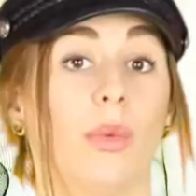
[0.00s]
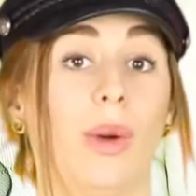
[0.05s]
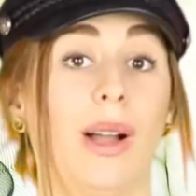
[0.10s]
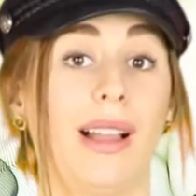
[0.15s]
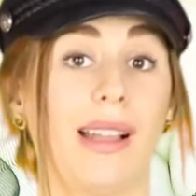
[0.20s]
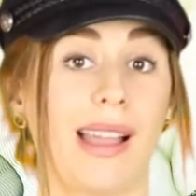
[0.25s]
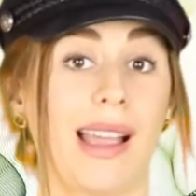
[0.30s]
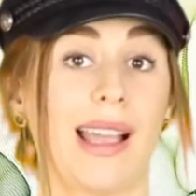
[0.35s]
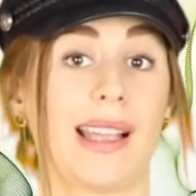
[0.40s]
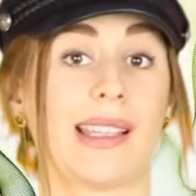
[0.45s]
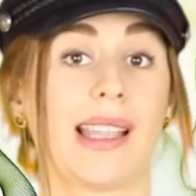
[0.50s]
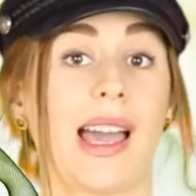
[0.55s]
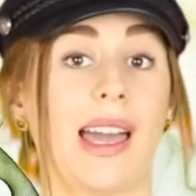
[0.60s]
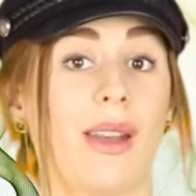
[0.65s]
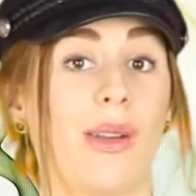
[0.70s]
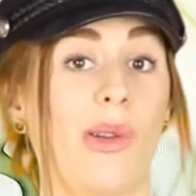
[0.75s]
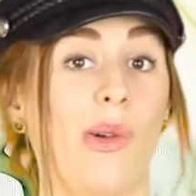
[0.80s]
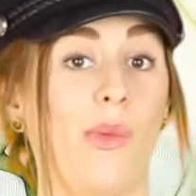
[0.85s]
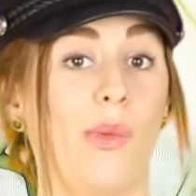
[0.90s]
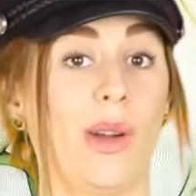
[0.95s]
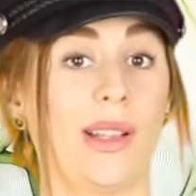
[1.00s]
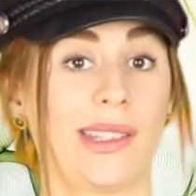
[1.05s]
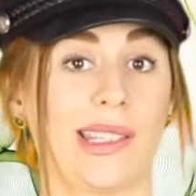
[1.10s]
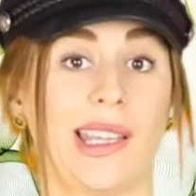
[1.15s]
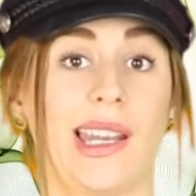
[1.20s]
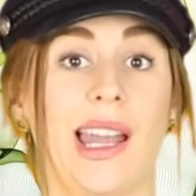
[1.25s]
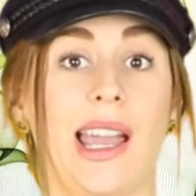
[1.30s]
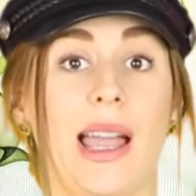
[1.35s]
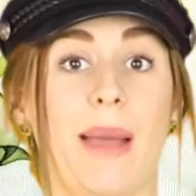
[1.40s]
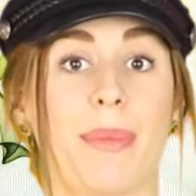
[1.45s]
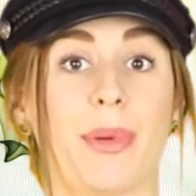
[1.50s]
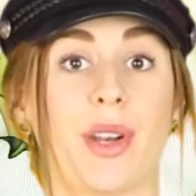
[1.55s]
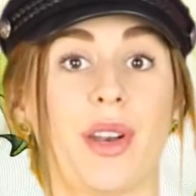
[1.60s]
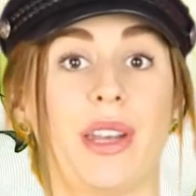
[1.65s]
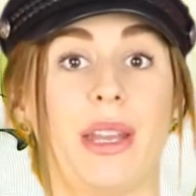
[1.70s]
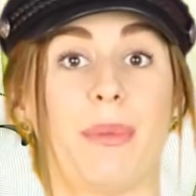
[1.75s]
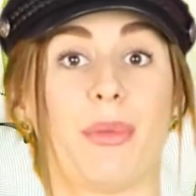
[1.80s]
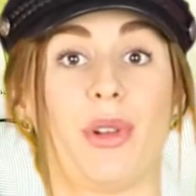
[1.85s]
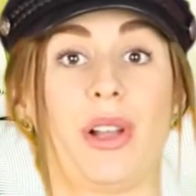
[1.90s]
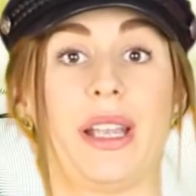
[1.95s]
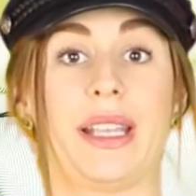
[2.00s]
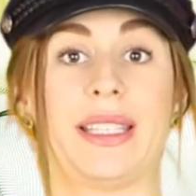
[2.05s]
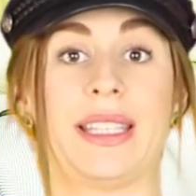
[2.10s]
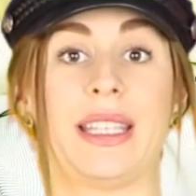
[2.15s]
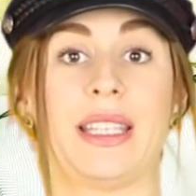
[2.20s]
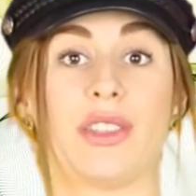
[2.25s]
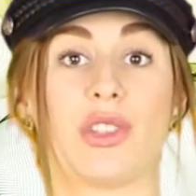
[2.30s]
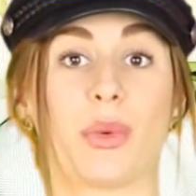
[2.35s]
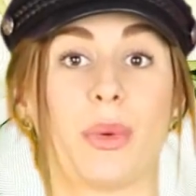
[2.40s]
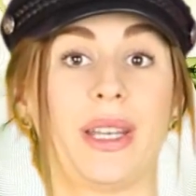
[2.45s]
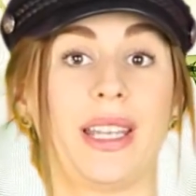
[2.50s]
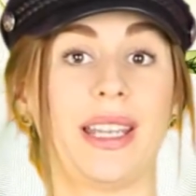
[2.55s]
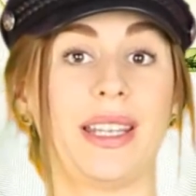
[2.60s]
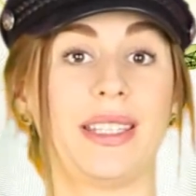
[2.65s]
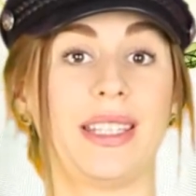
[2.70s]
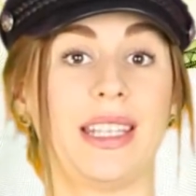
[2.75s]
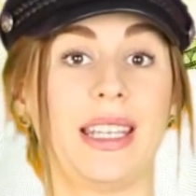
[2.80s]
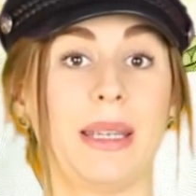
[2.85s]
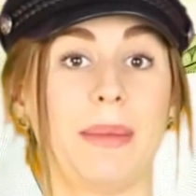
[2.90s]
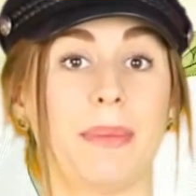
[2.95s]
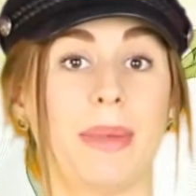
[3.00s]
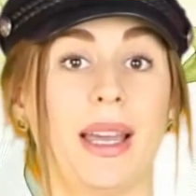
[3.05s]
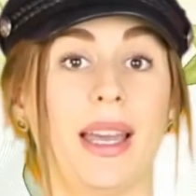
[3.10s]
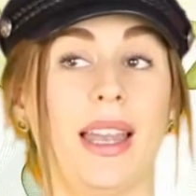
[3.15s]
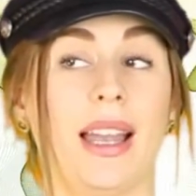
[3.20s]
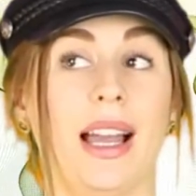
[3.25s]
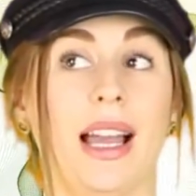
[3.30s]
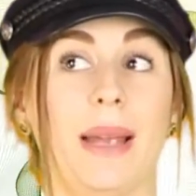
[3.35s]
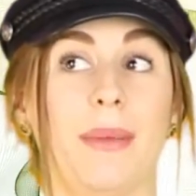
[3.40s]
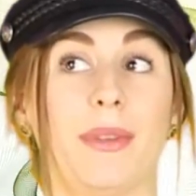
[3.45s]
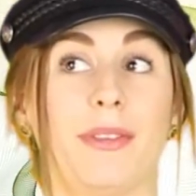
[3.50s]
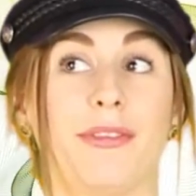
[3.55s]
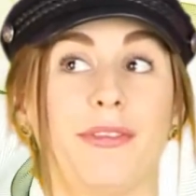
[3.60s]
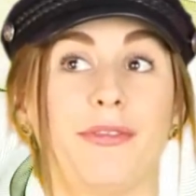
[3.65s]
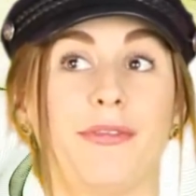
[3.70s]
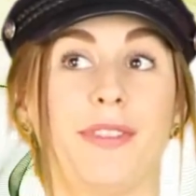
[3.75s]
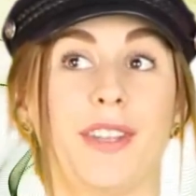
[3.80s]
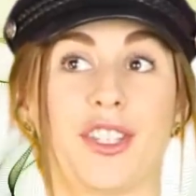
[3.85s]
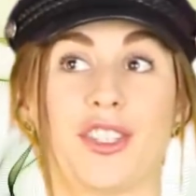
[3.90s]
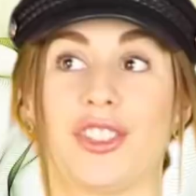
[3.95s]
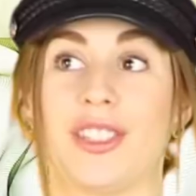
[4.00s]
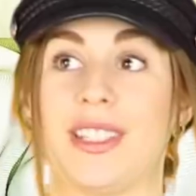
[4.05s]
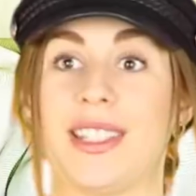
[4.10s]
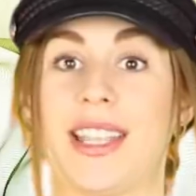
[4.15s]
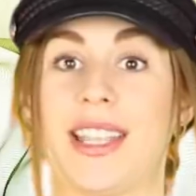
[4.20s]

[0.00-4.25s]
Well guys, I don't know what's gonna happen on April 18th, 2018, but I'm officially